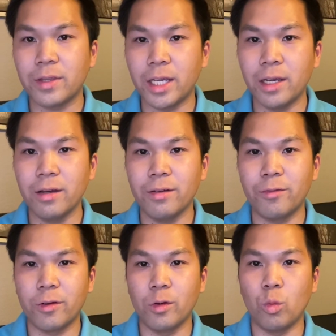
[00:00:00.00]
thing
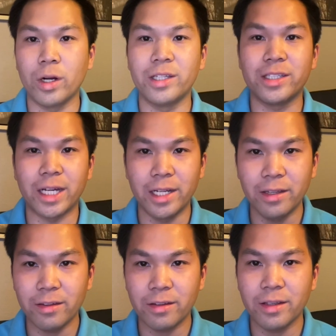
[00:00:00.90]
for the word
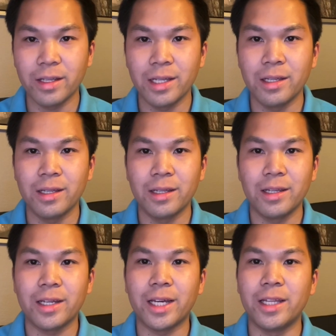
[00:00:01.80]
tenant
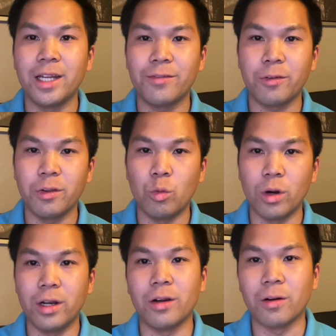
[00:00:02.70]
and then for the
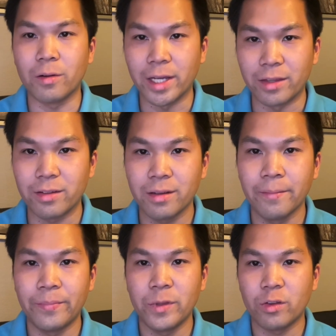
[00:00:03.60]
word rent.
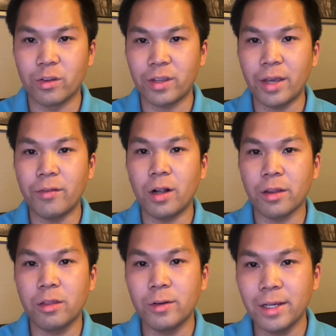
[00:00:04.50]
So save
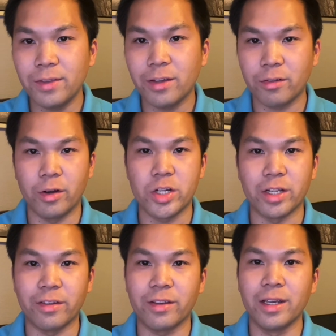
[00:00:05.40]
all 3 of these
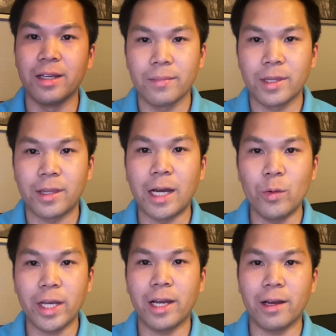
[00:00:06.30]
searches. Now
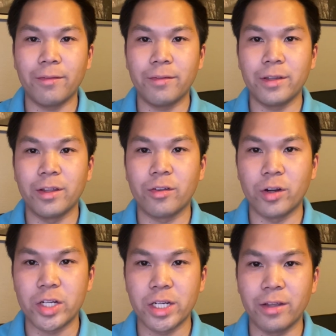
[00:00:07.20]
we have the
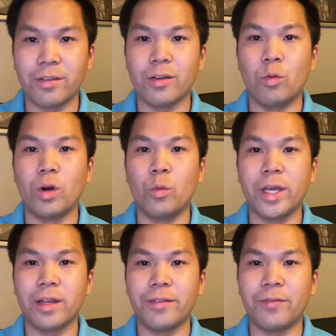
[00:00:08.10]
searches where we
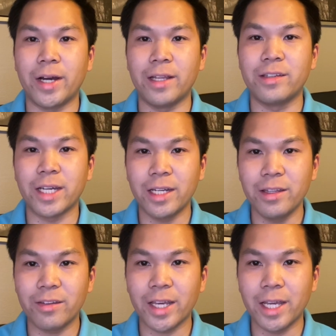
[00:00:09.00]
can find
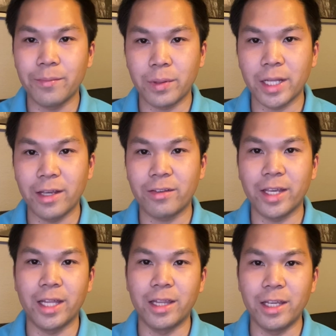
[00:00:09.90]
tenants in place
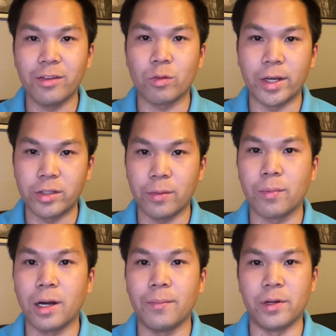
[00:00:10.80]
in these rental
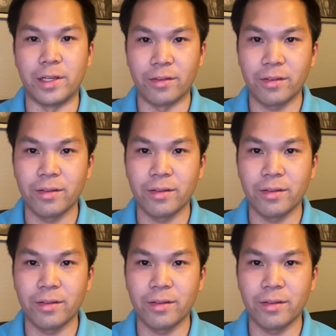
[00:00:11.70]
properties.